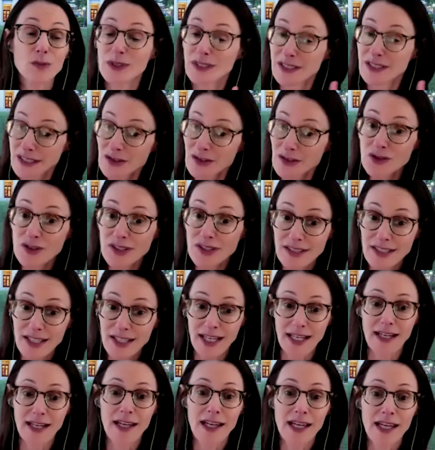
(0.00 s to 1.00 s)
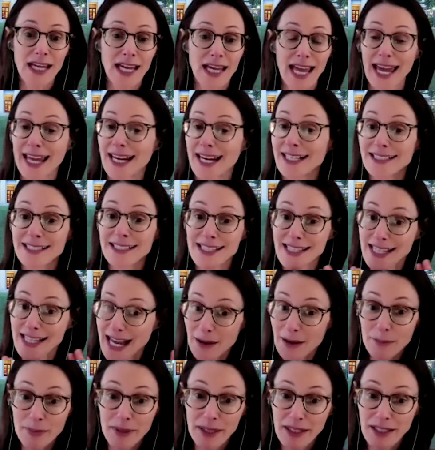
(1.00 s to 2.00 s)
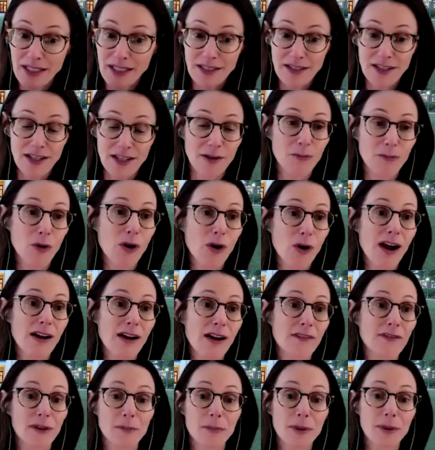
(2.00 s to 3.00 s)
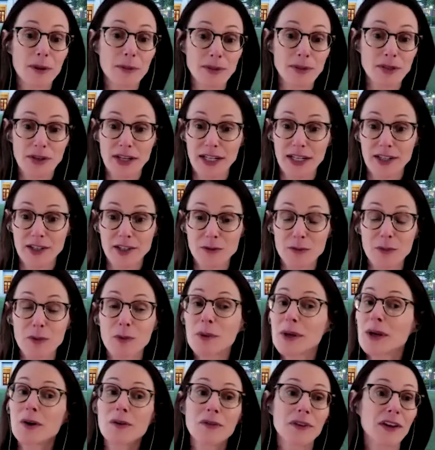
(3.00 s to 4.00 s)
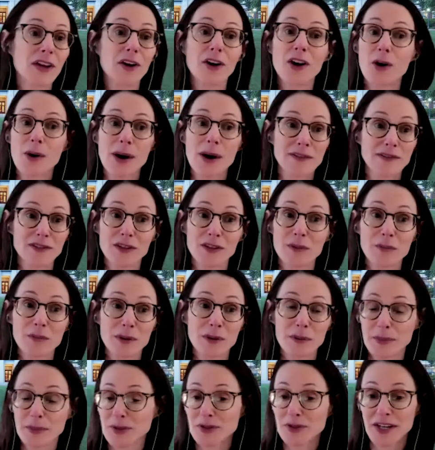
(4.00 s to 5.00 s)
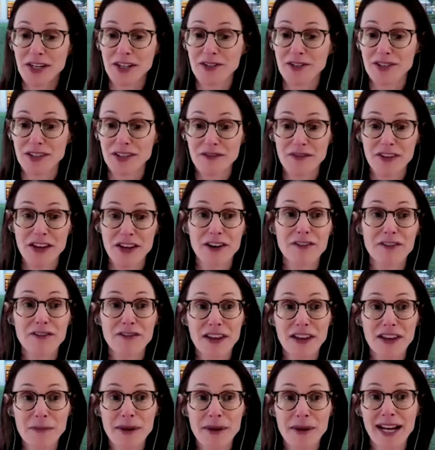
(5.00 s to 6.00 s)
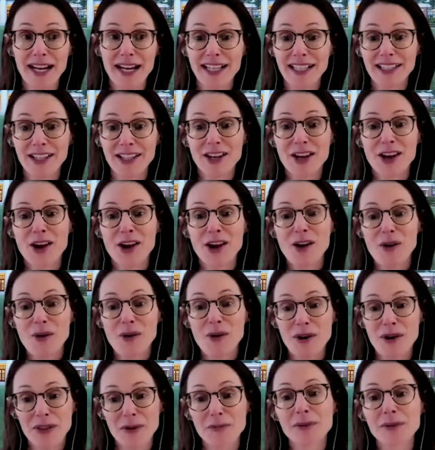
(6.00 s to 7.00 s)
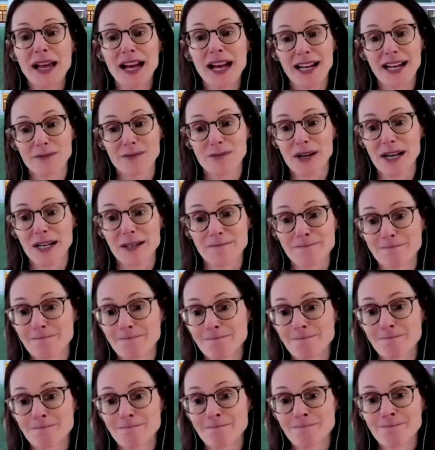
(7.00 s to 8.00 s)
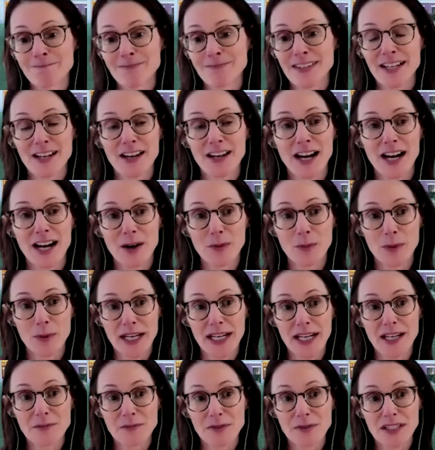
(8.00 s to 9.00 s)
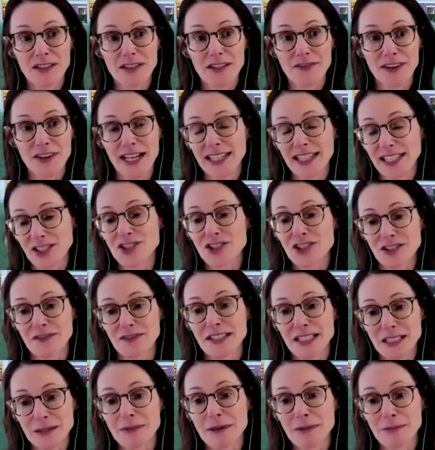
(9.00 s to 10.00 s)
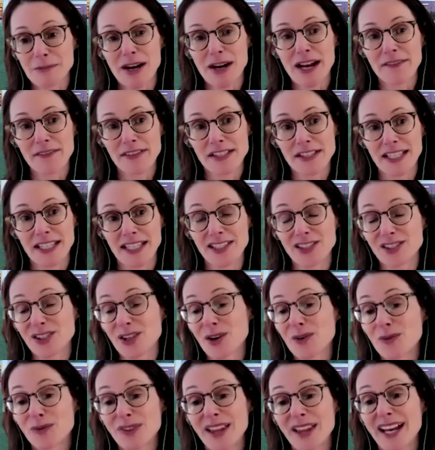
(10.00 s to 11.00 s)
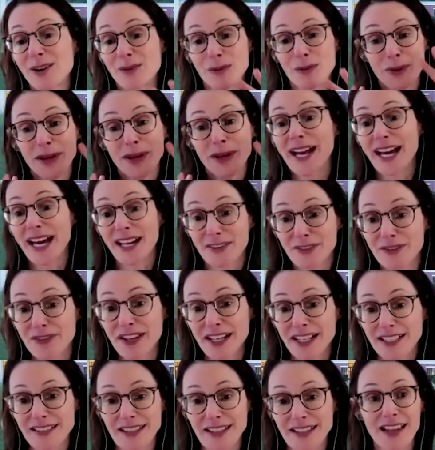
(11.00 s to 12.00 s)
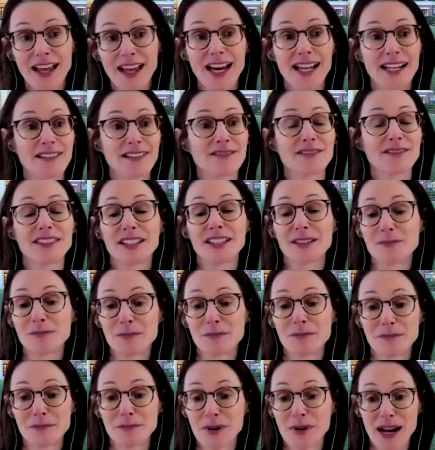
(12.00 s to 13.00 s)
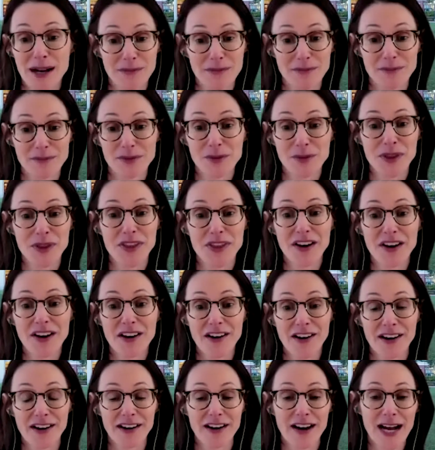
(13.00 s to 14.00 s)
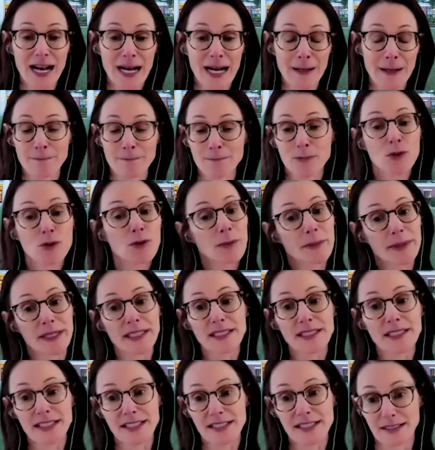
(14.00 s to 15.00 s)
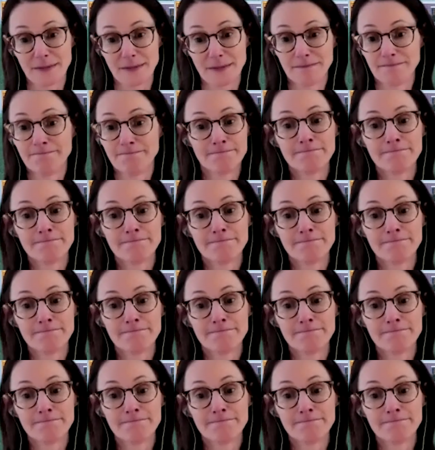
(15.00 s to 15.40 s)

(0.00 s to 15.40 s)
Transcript: What's interesting, and it's not because they're more often the perpetrators, but we only go after the perpetrators if they're female or they're Black and brown when it comes to violations of intimate privacy. So, like, we got to fix a lot of the problems with our criminal system,